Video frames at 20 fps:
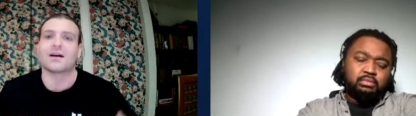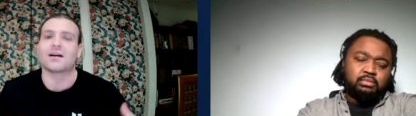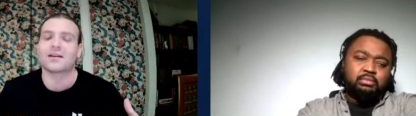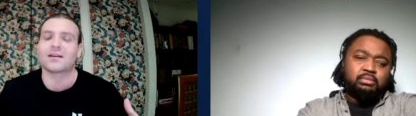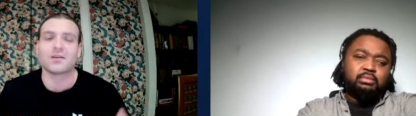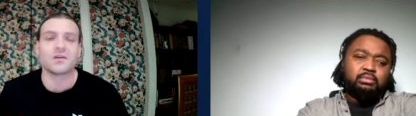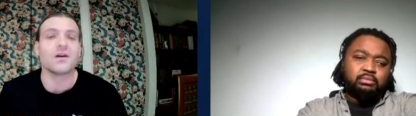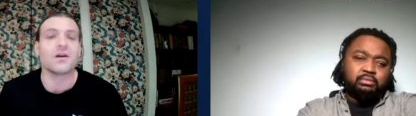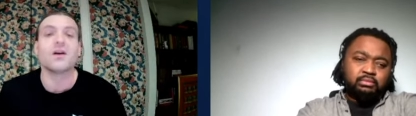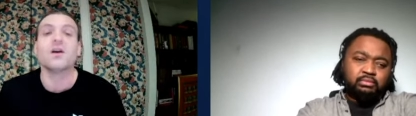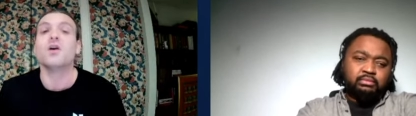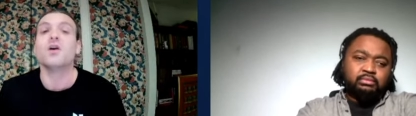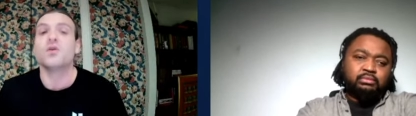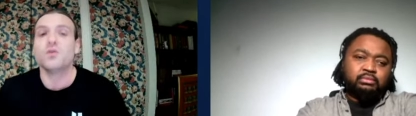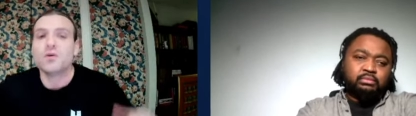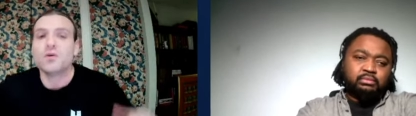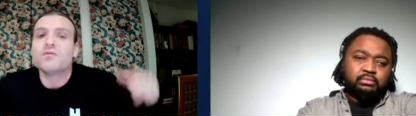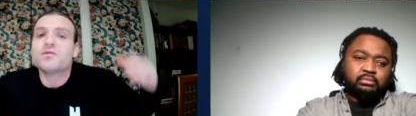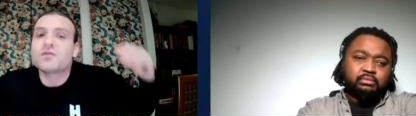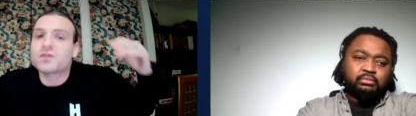Speaker 1: You
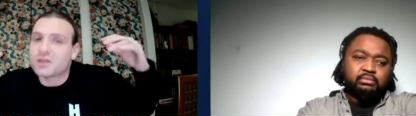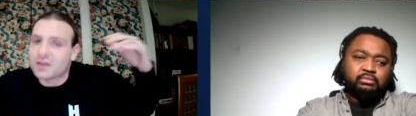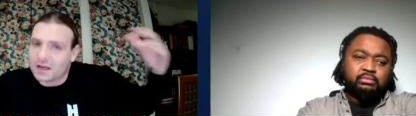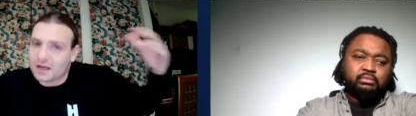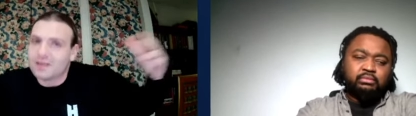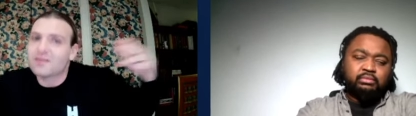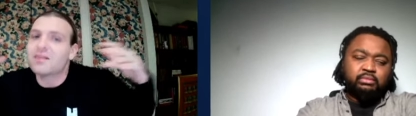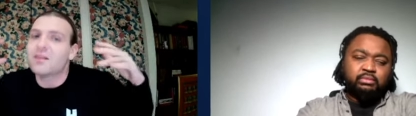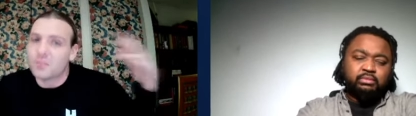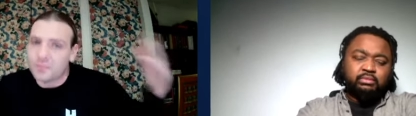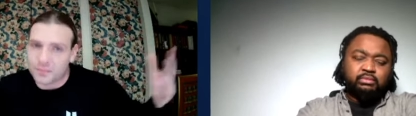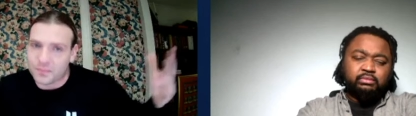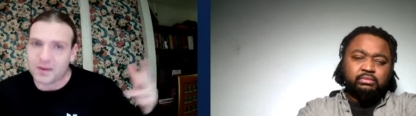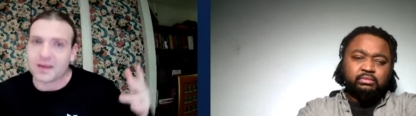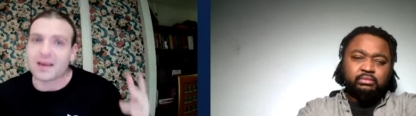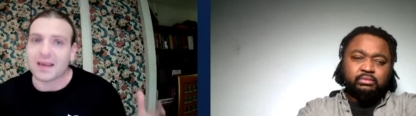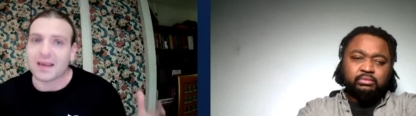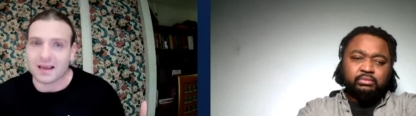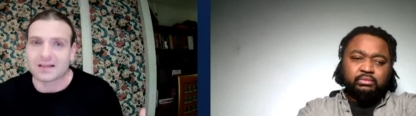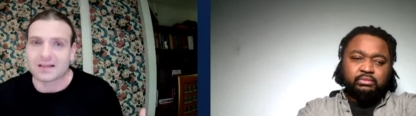you've seen the big
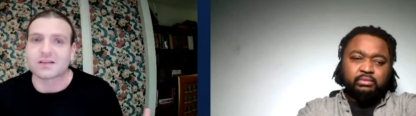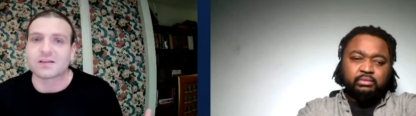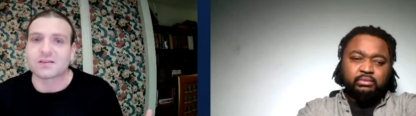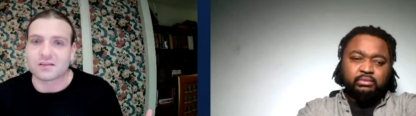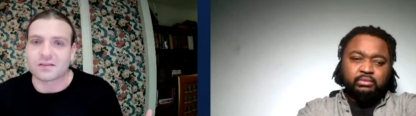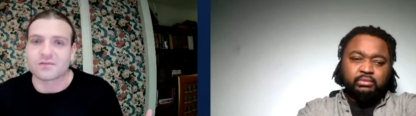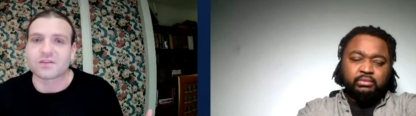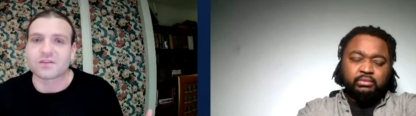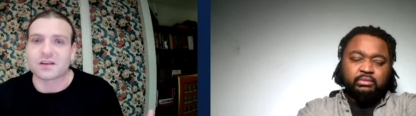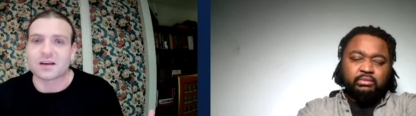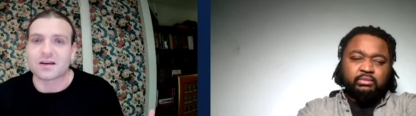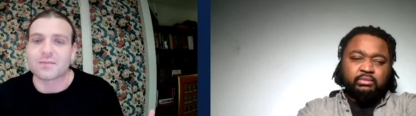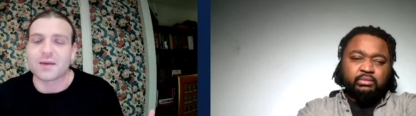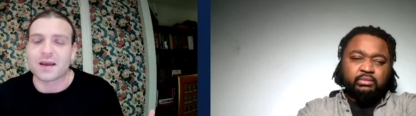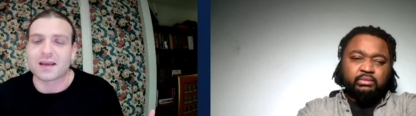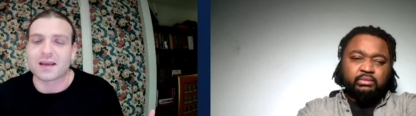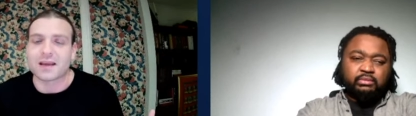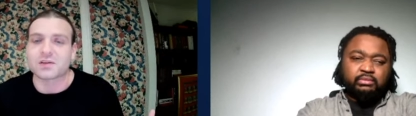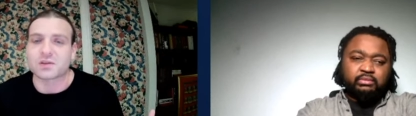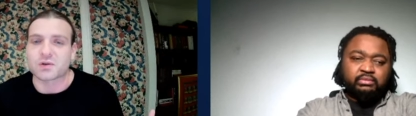hitters of cinema
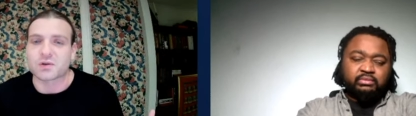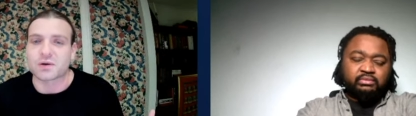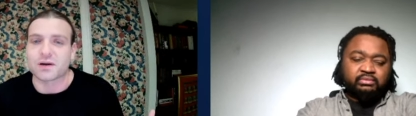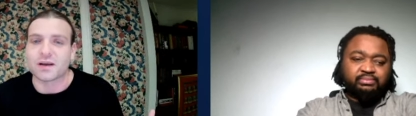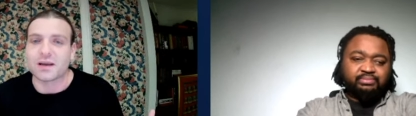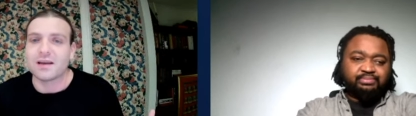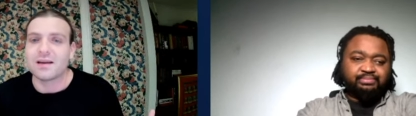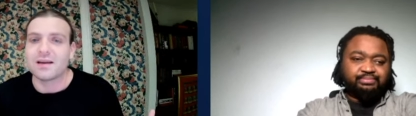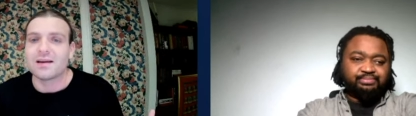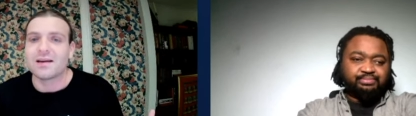history,